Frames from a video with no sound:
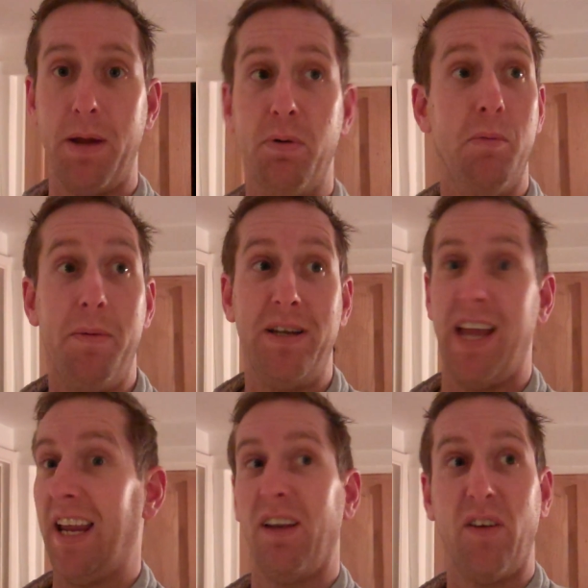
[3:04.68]
people maybe
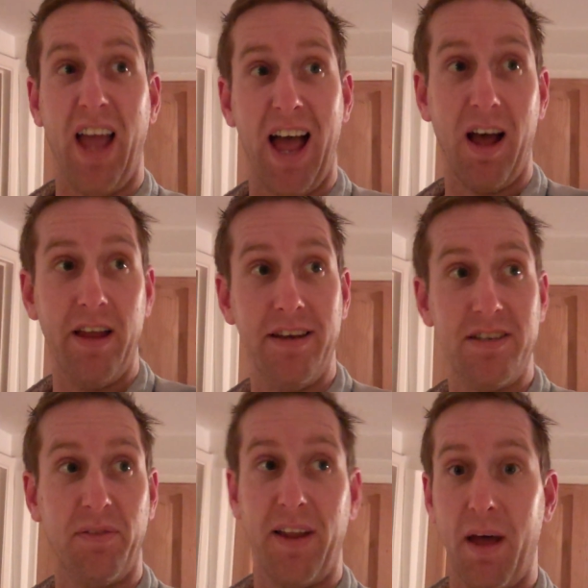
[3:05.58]
take a look at and
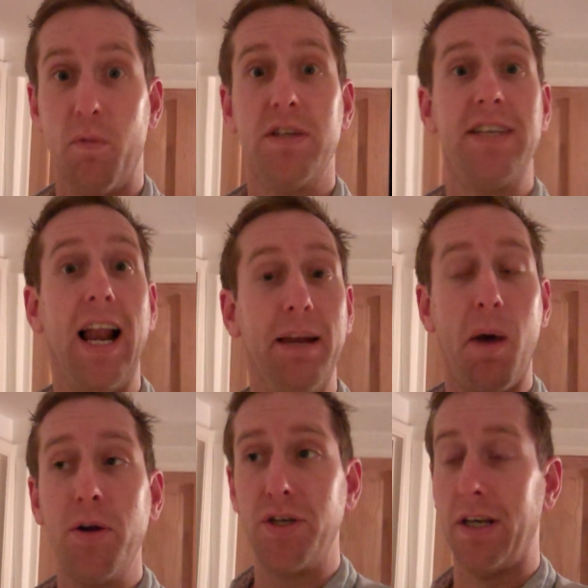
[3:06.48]
stuff like that was
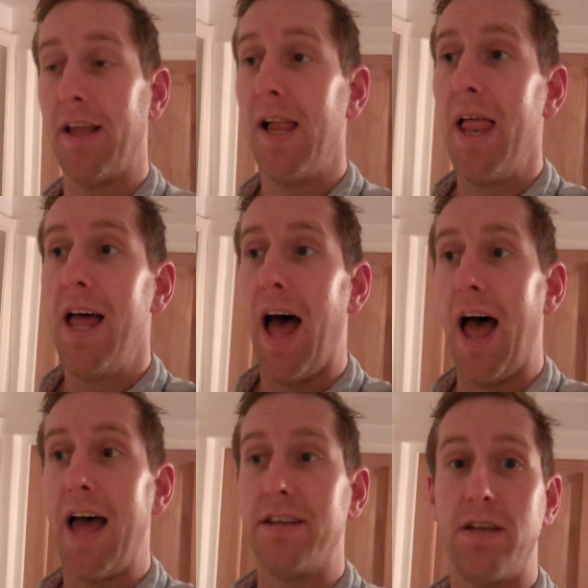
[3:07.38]
Dailymotion.
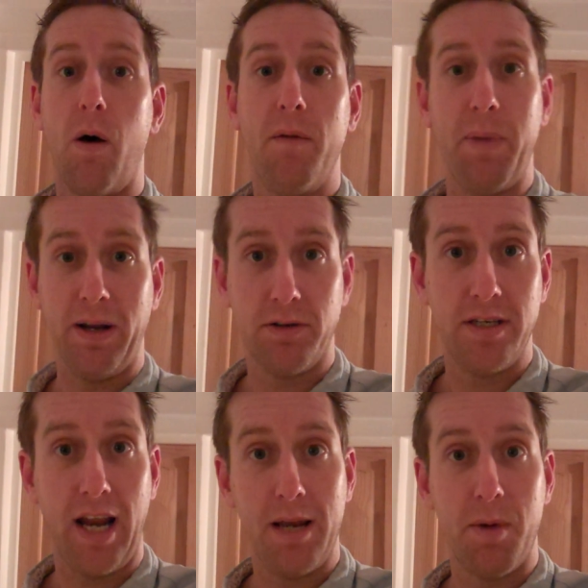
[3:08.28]
Uh, so I've been
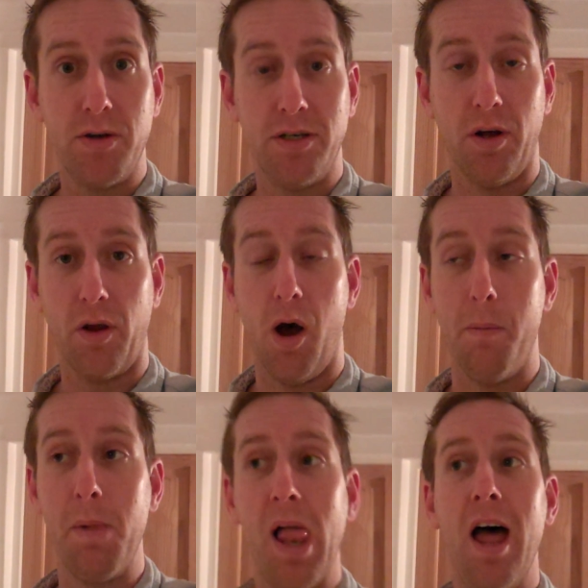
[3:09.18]
onto
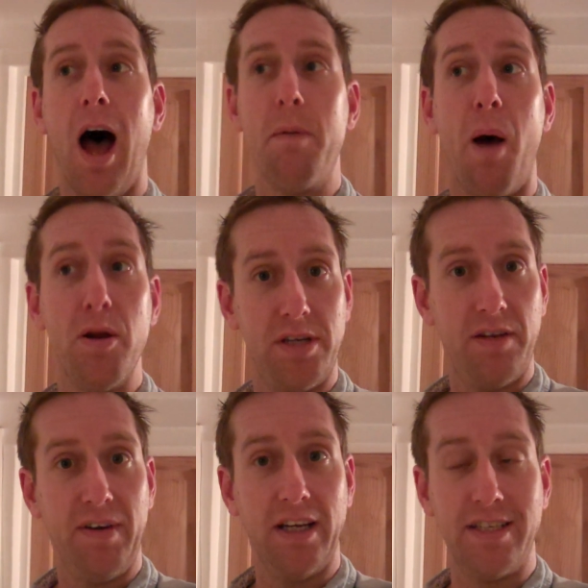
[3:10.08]
dailymotion.com. I
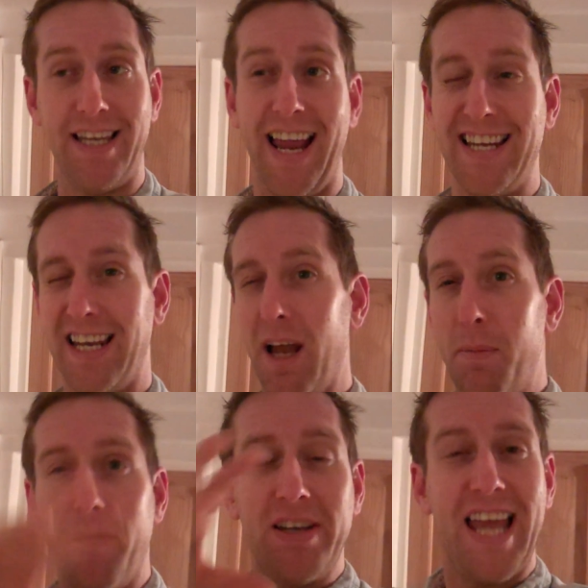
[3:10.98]
posted a video today. It's a
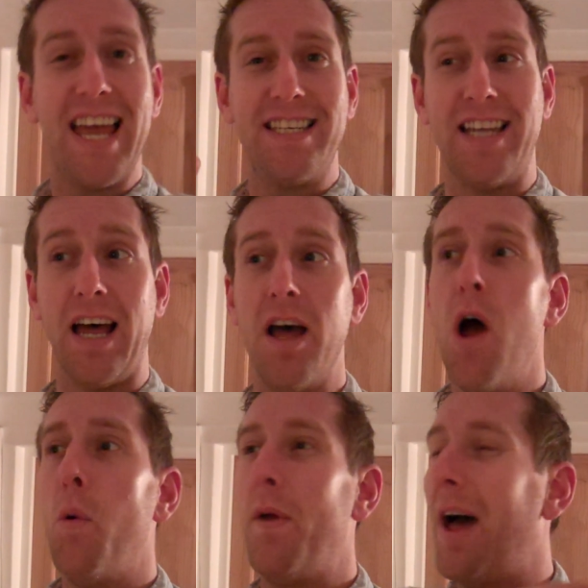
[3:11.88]
little bit of a tester
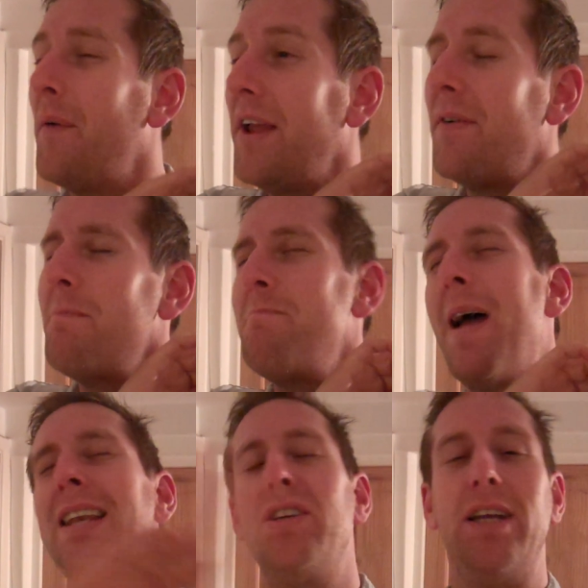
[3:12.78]
without even
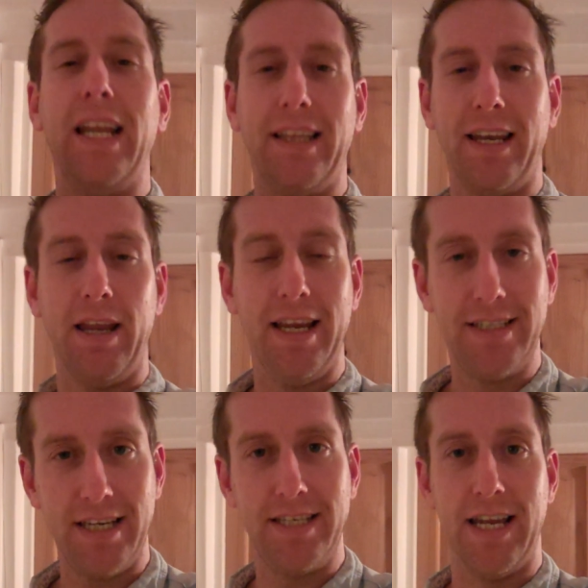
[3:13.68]
mentioning that it
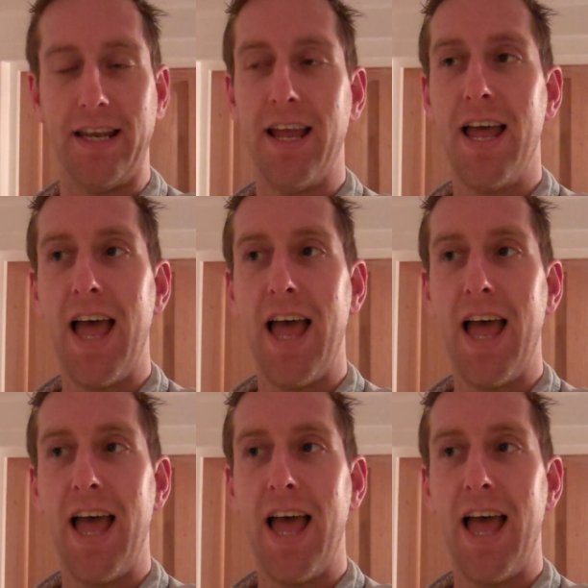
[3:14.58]
existed.